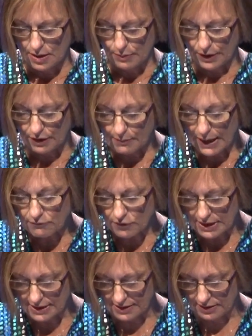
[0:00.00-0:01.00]
But the main
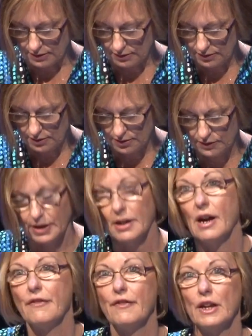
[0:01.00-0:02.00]
reason that
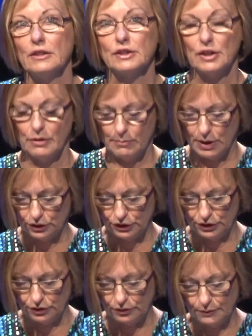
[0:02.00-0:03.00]
I felt so
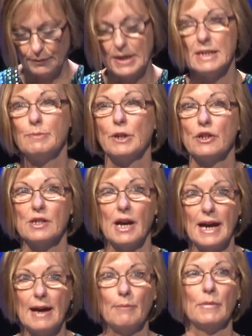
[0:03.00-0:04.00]
emotional is because
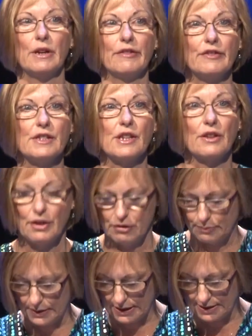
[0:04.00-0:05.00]
I am a
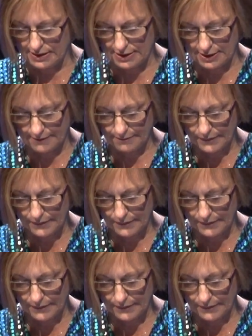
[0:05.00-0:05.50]
physiotherapist.